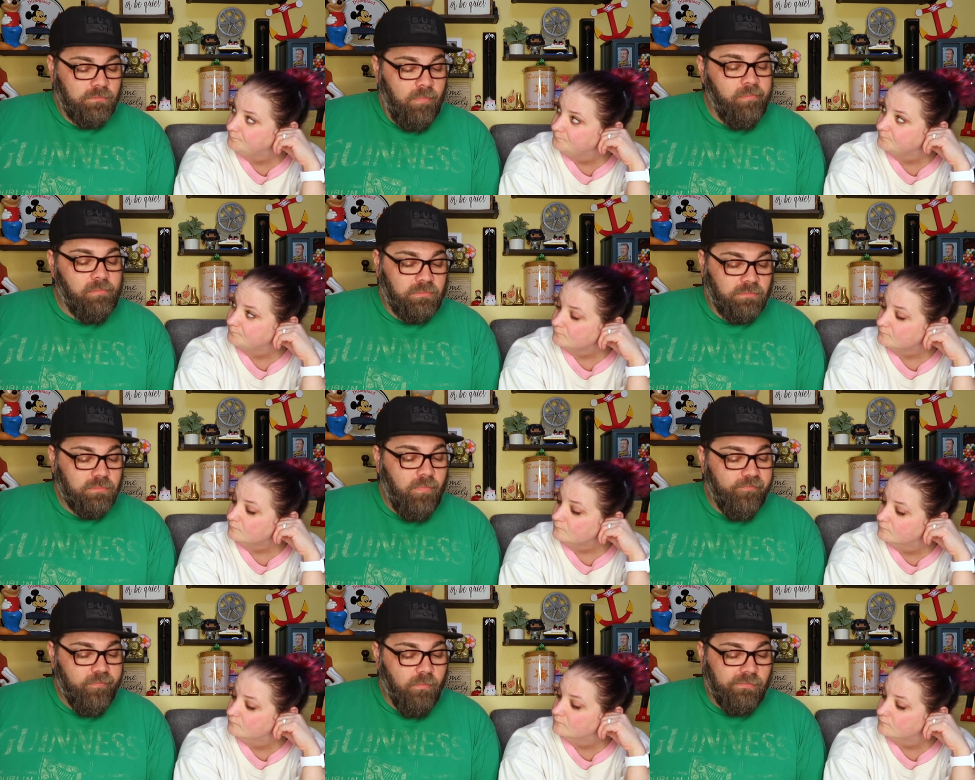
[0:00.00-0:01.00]
Speaker 1: Mm-hmm.
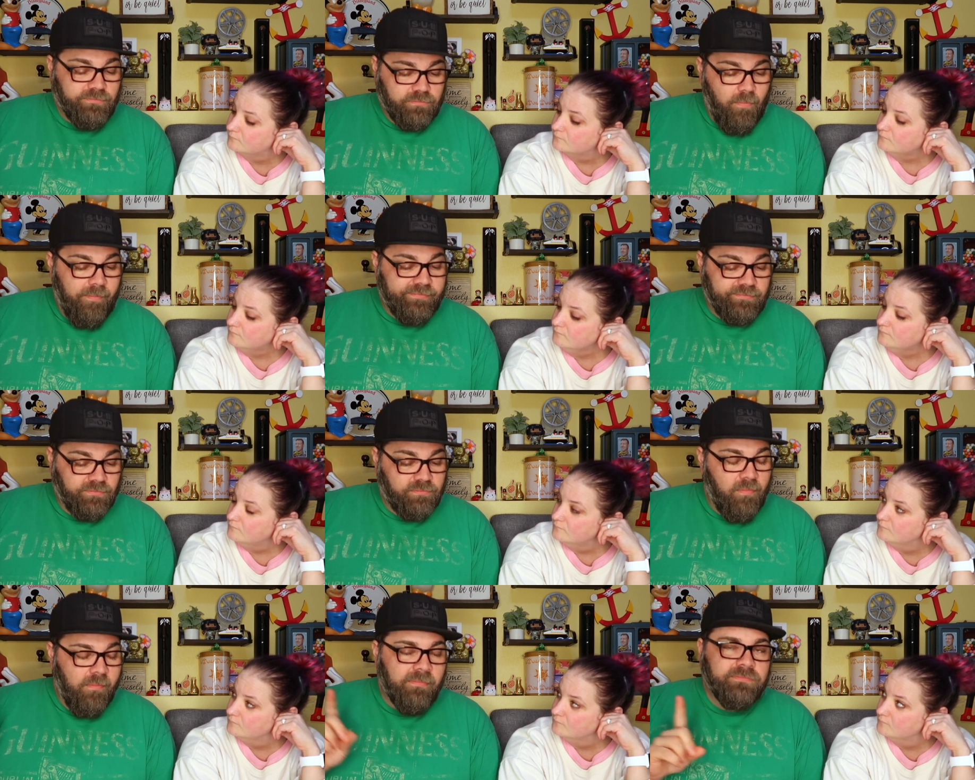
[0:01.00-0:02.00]
Mm-hmm.
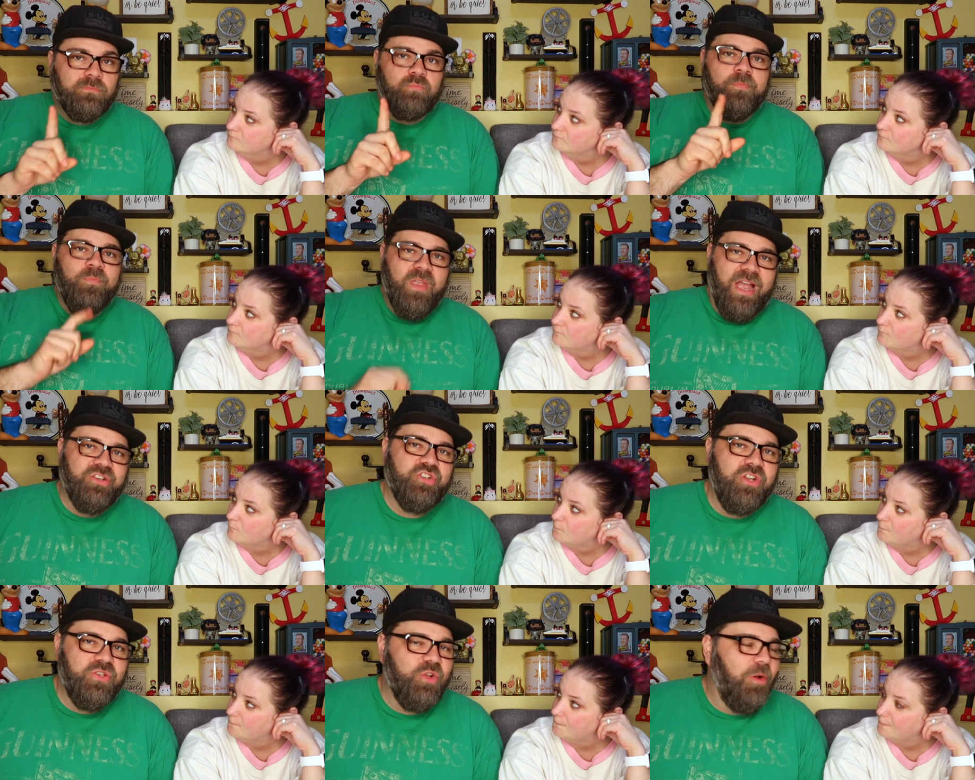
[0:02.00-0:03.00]
I
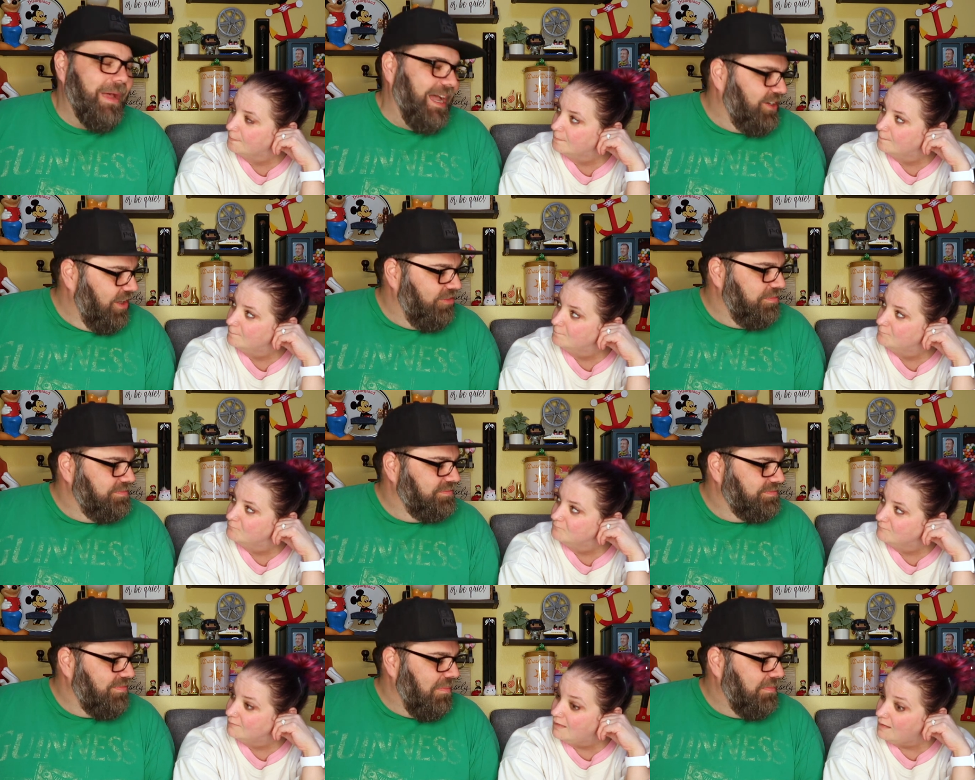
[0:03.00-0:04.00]
should use the whole pack of all of them.
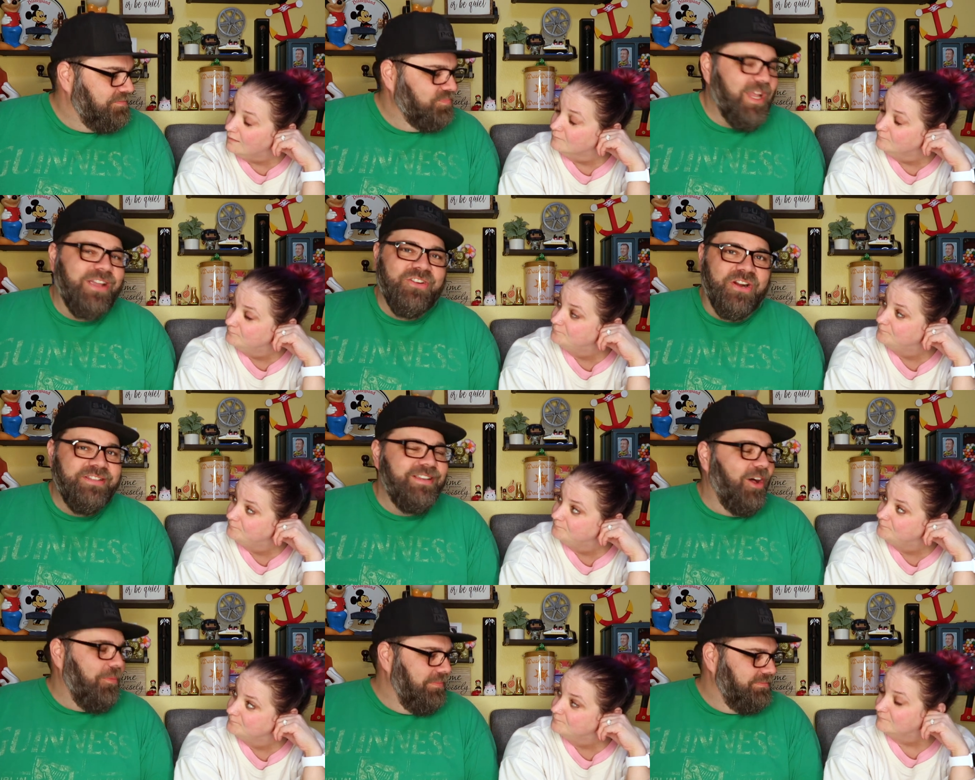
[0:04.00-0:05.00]
Yeah. I can already
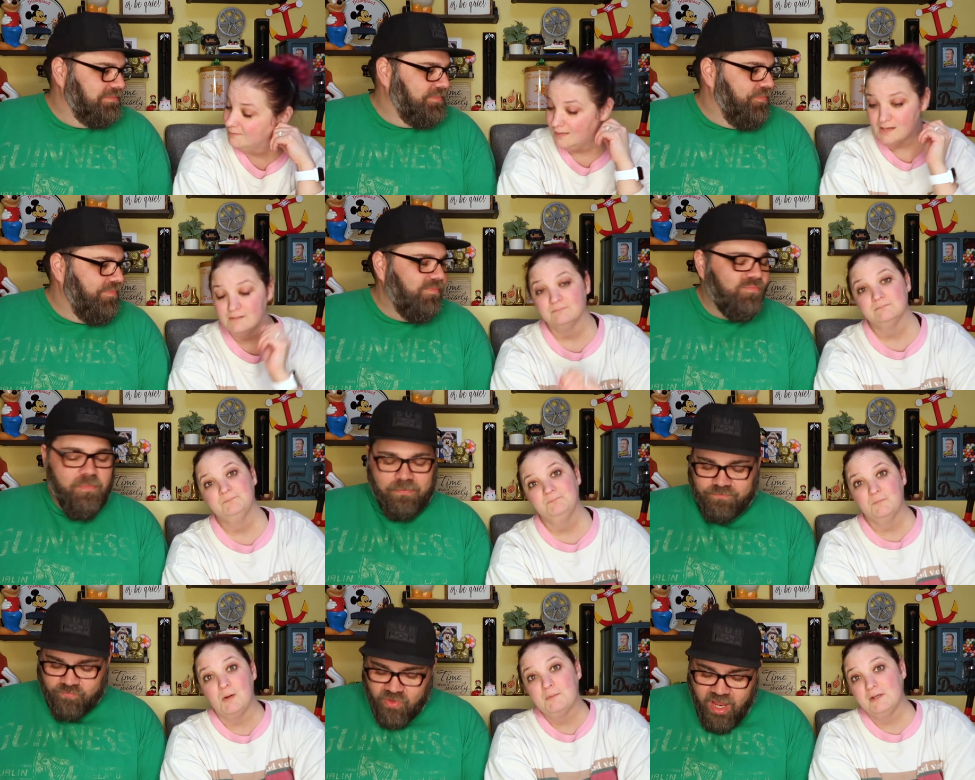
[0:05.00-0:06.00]
tell.
Speaker 2: Yeah.
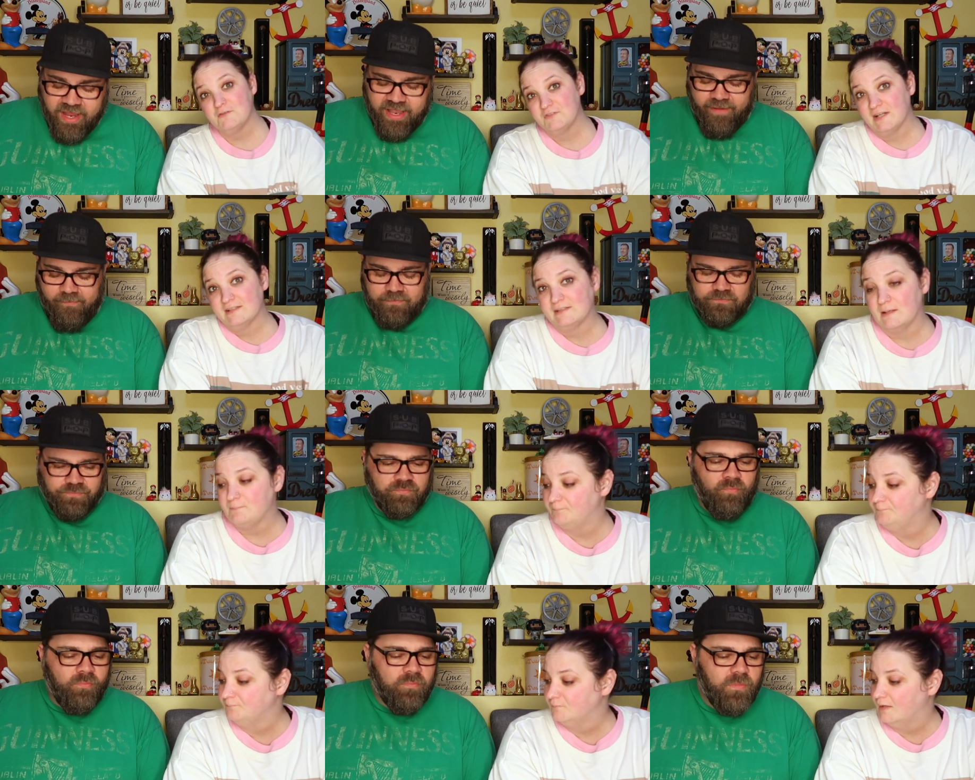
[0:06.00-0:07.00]
Well, we Dang know it. for next time.
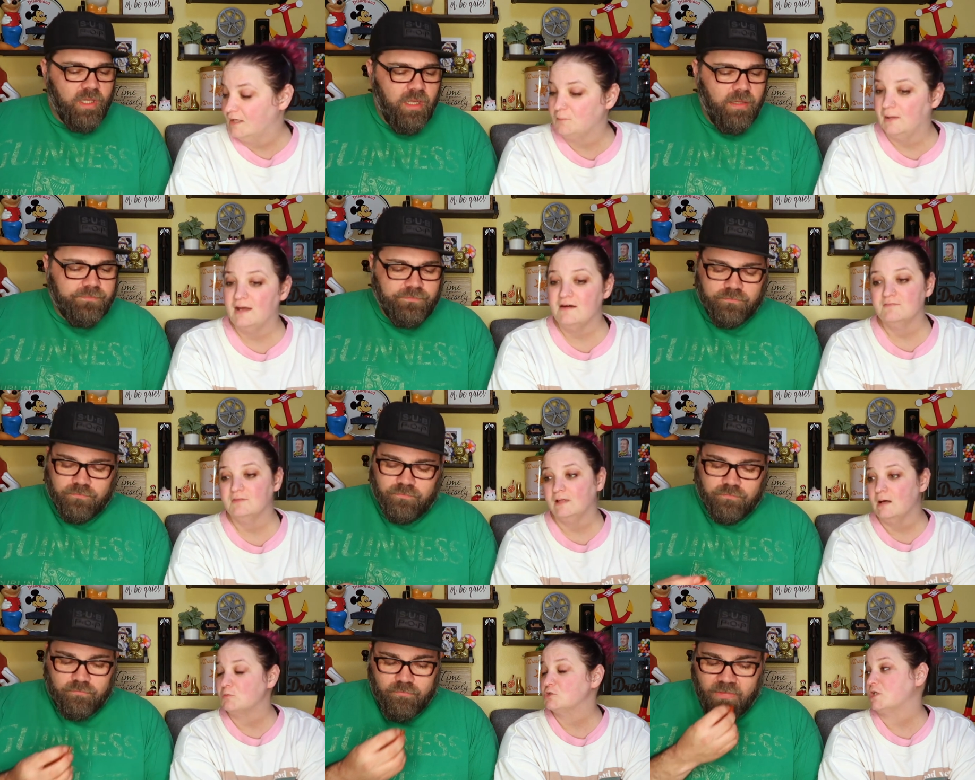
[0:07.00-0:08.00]
And we have a
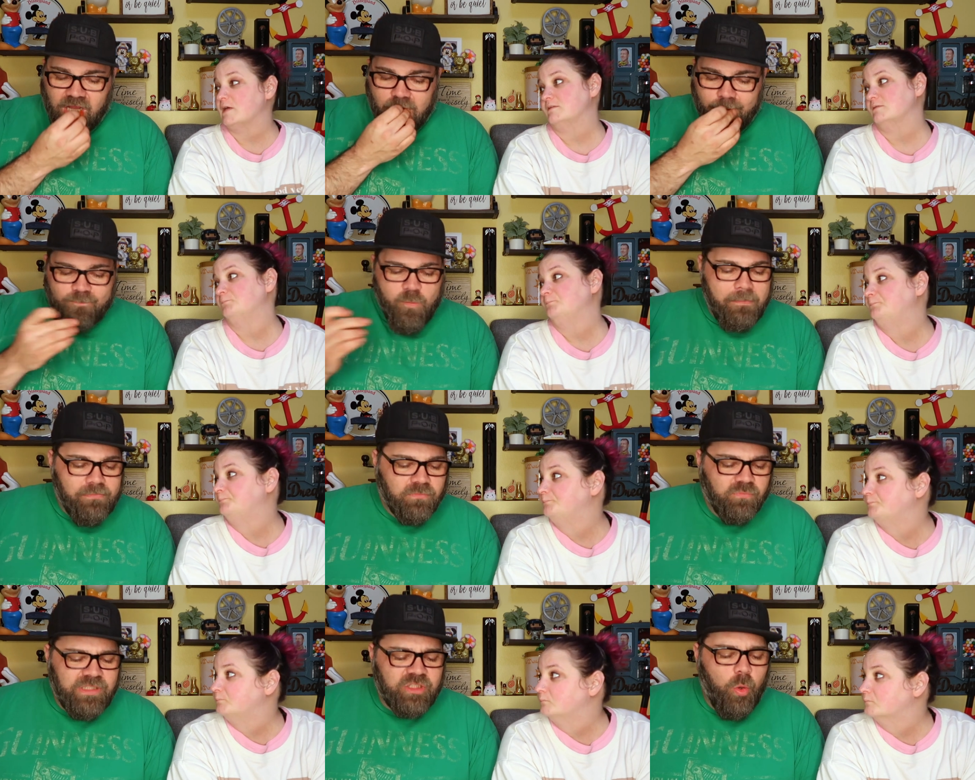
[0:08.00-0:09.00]
lot more trays.
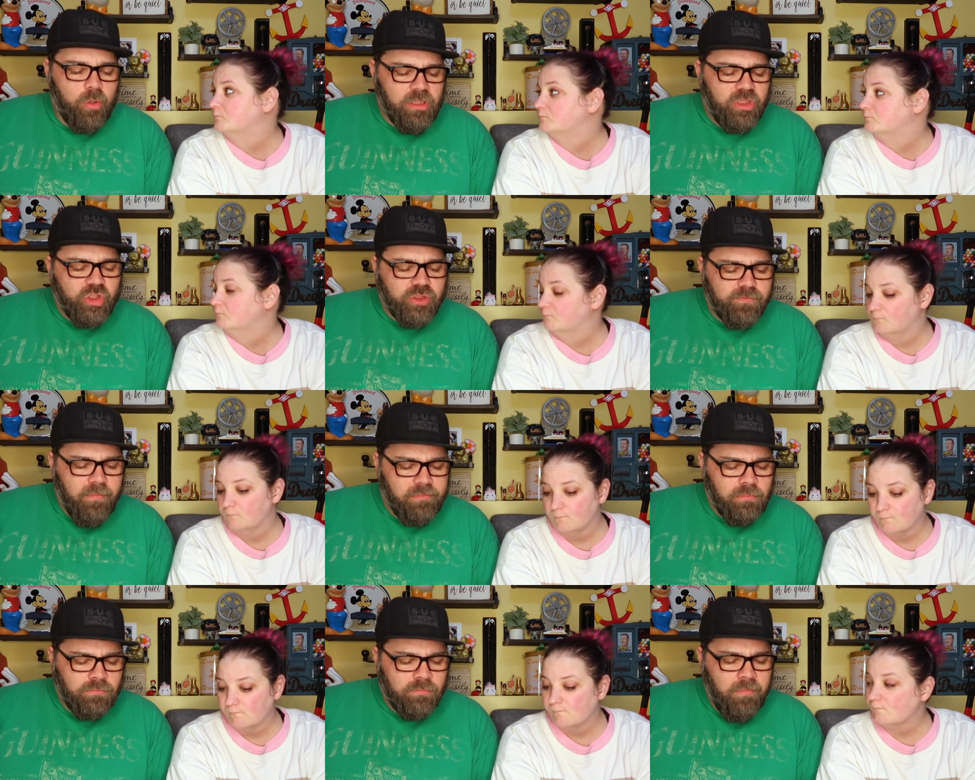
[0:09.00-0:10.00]
Speaker 1: That's orange.
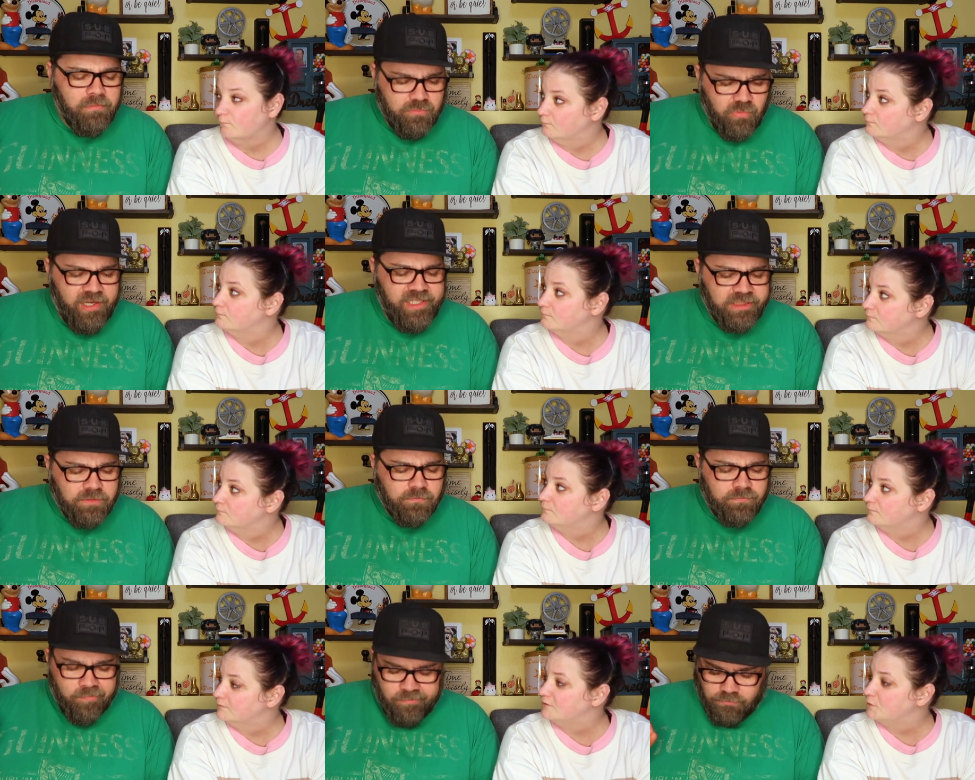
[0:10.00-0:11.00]
Okay.
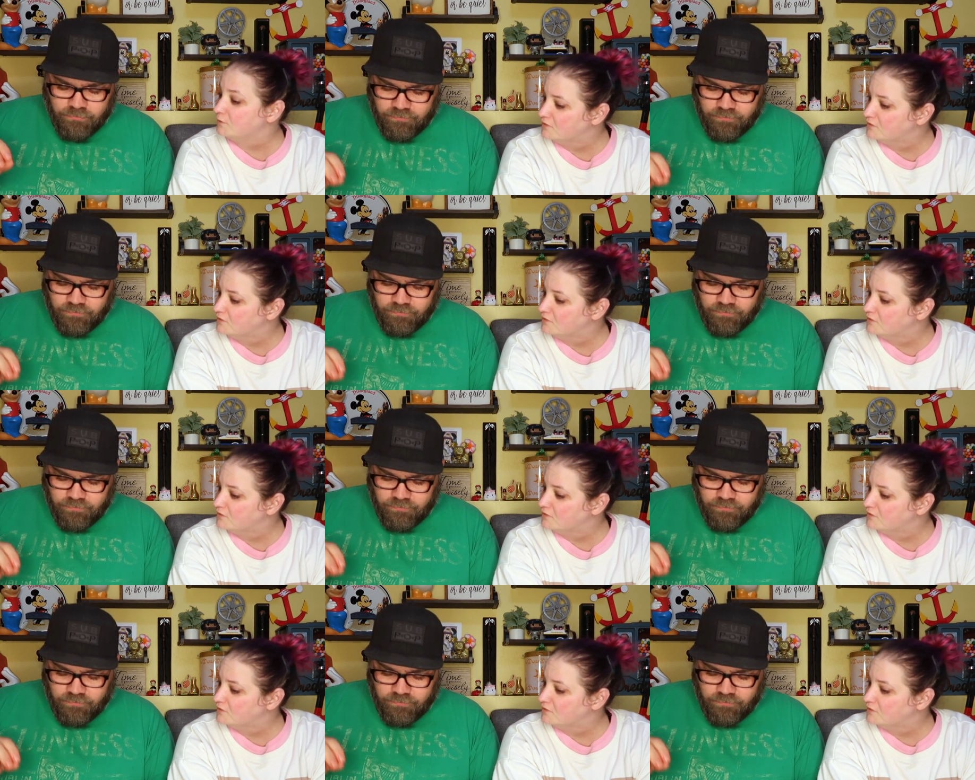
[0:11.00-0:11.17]
Speaker 2: You